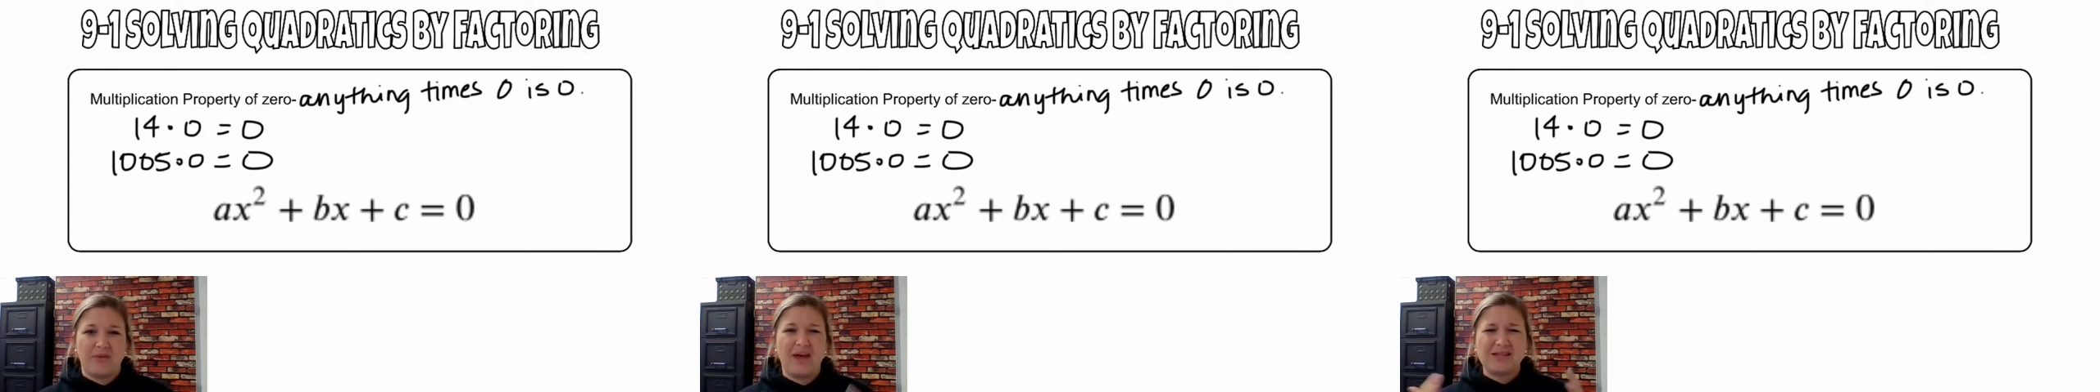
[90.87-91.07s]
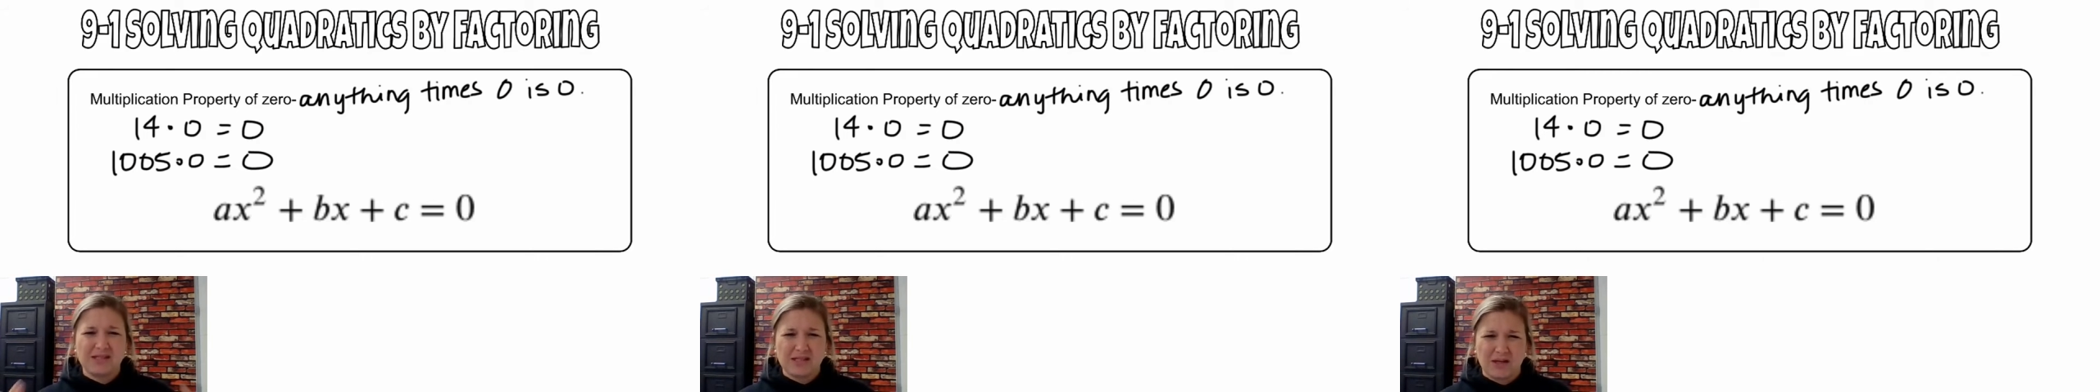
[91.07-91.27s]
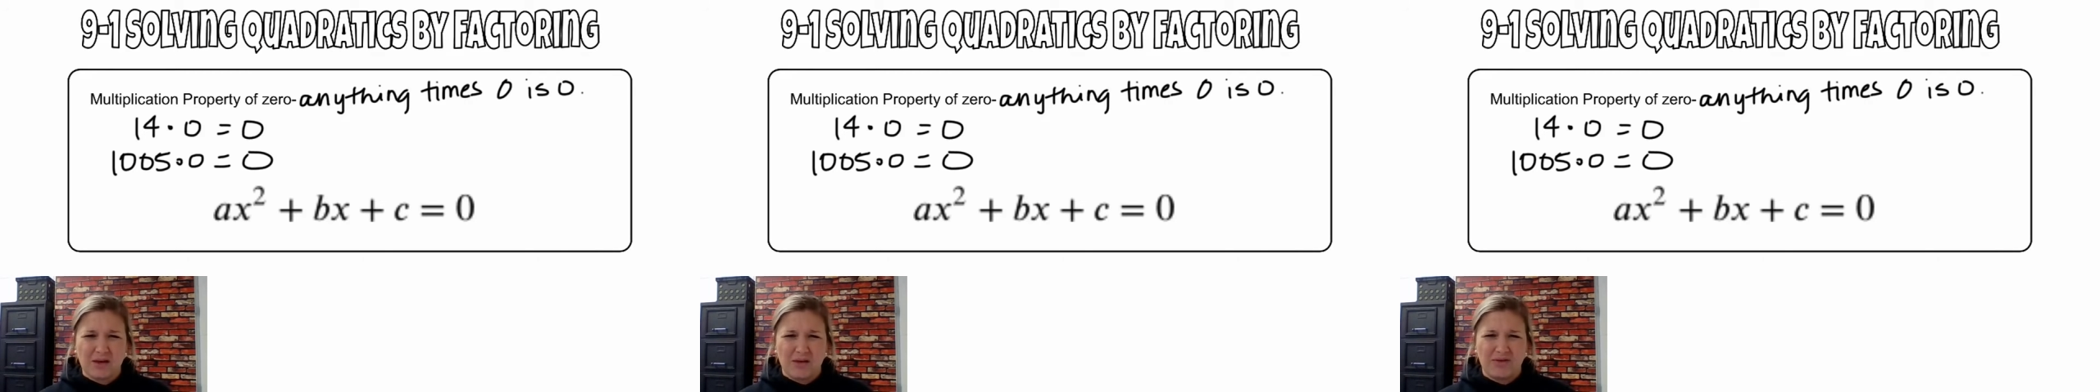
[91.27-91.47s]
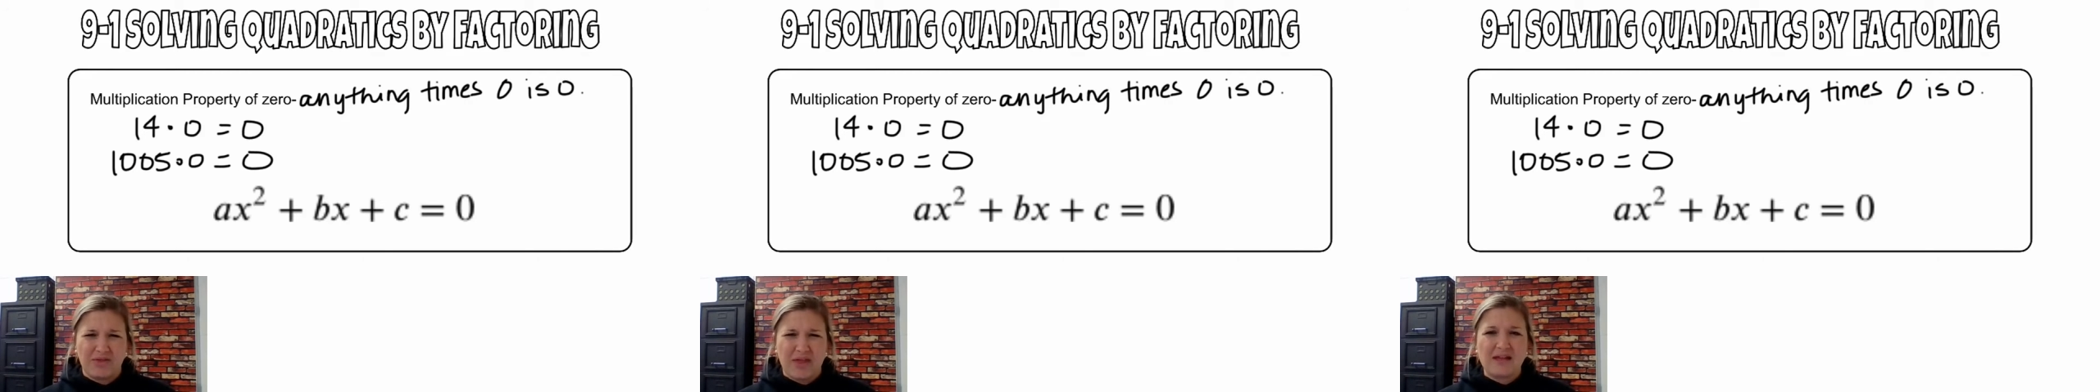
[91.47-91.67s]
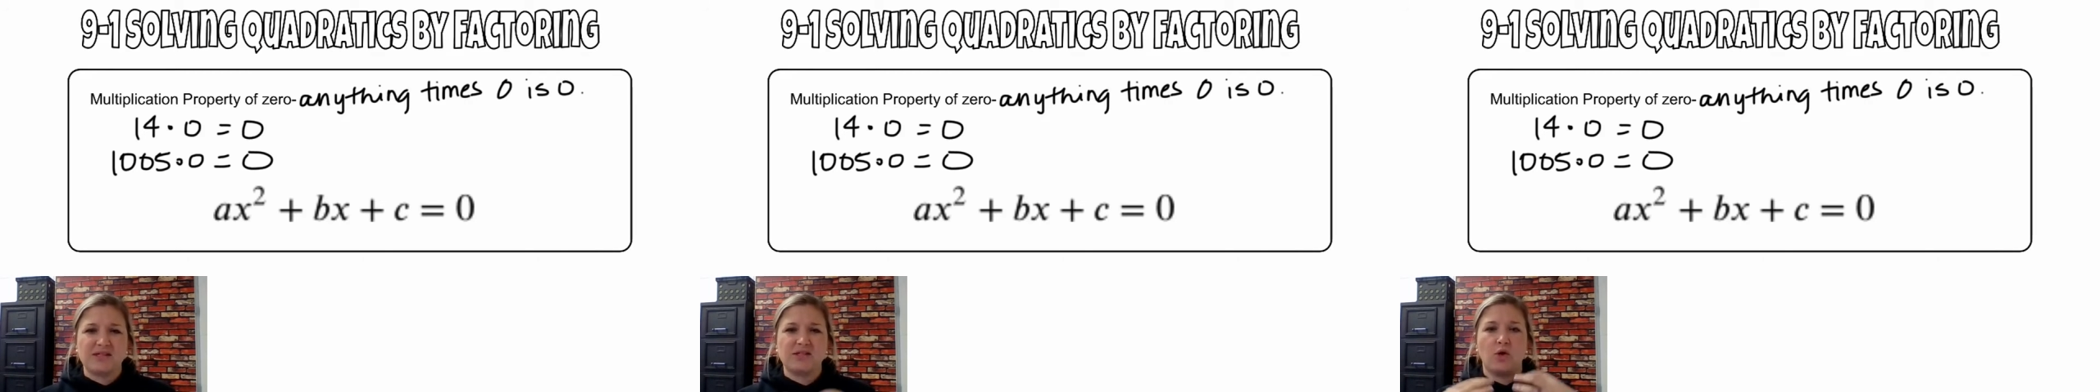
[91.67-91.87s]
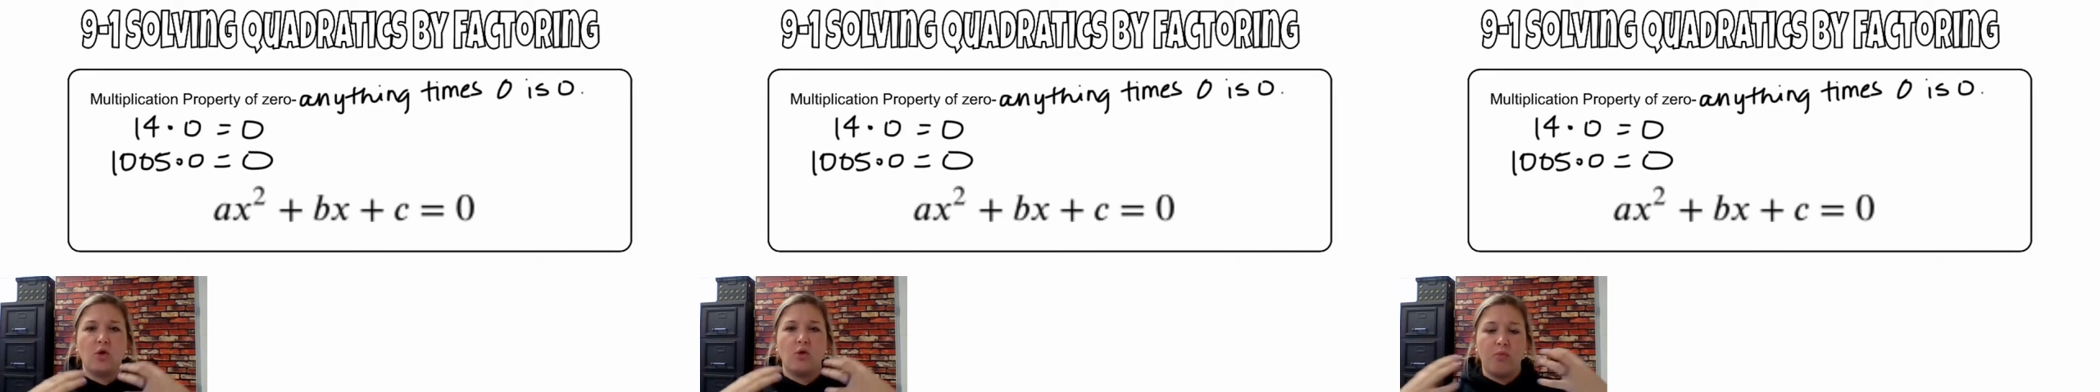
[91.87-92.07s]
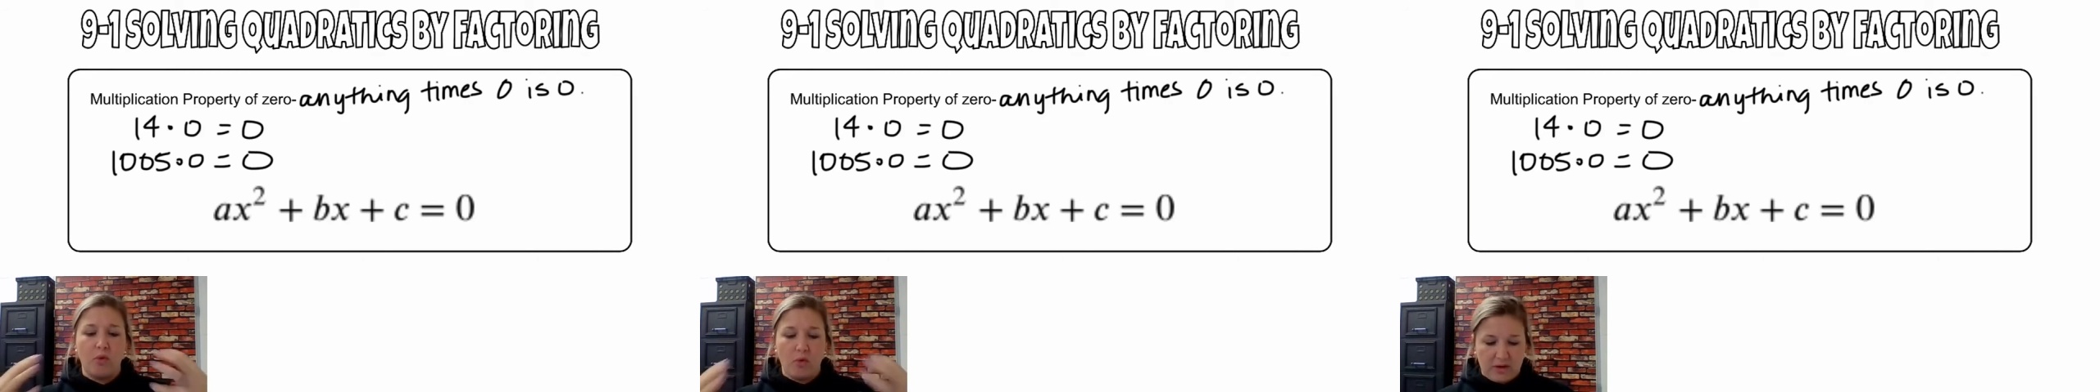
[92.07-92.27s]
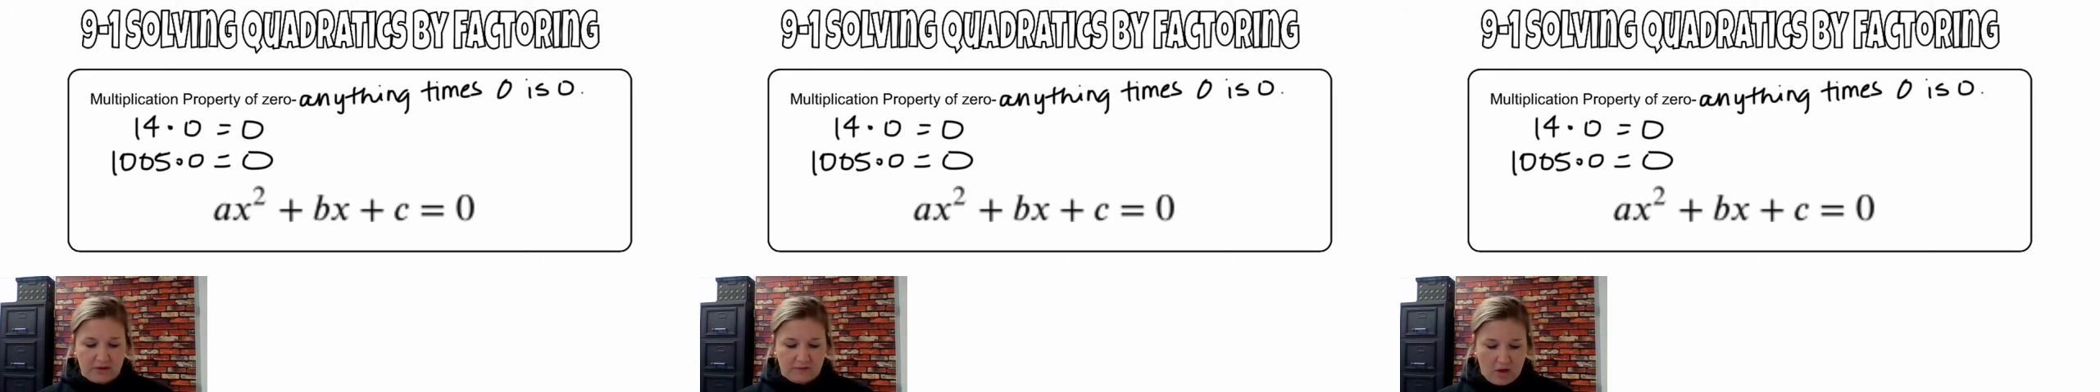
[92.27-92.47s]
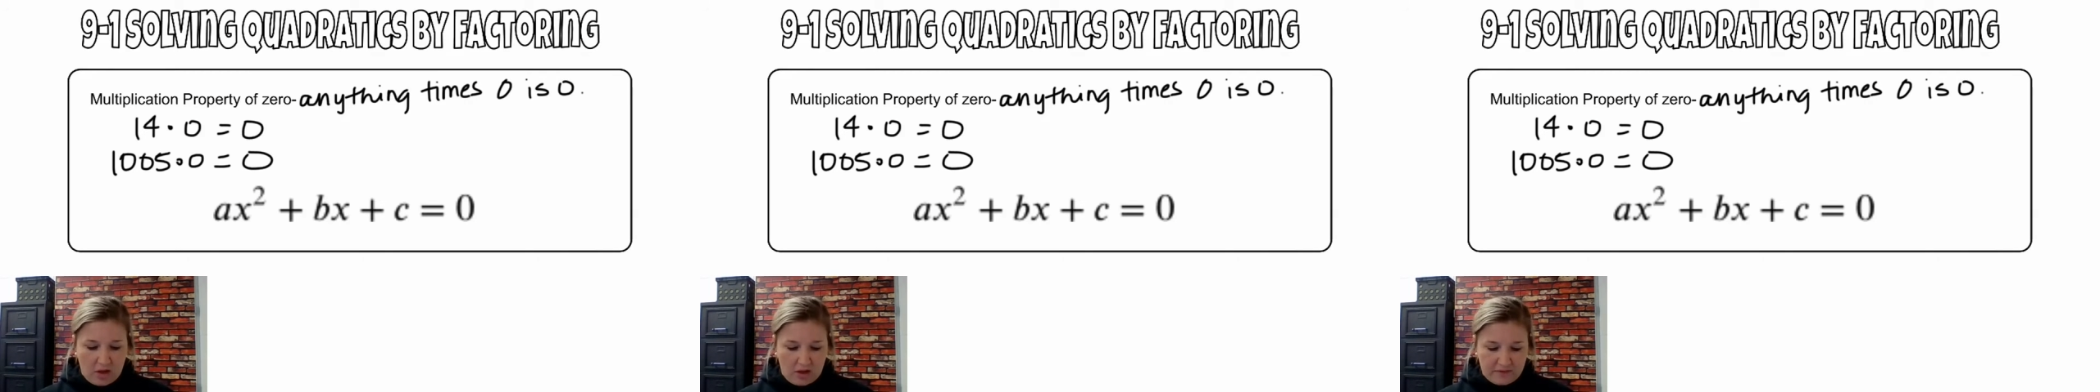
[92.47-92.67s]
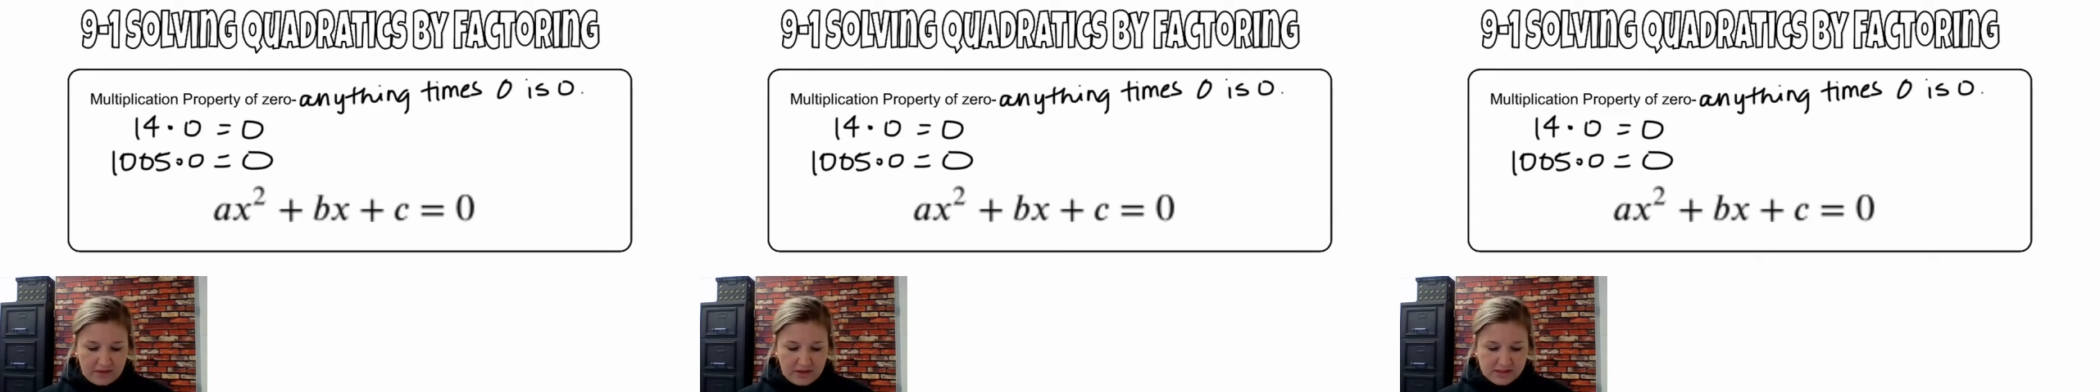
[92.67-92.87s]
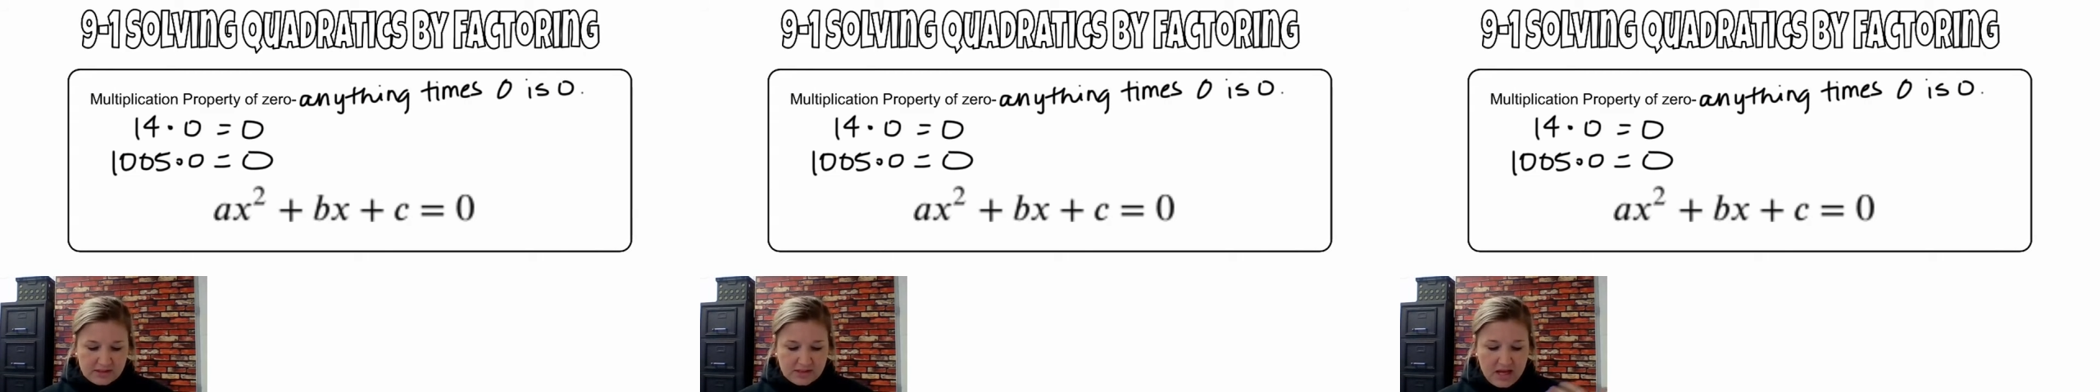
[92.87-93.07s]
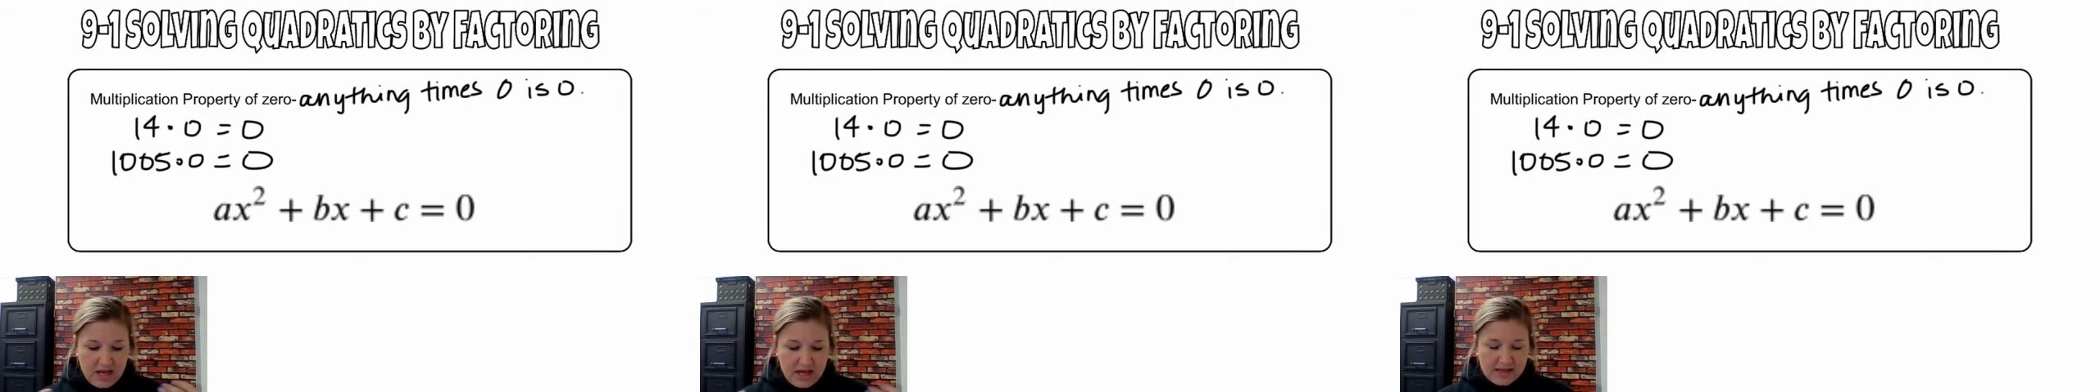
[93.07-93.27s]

That's the whole point of all of this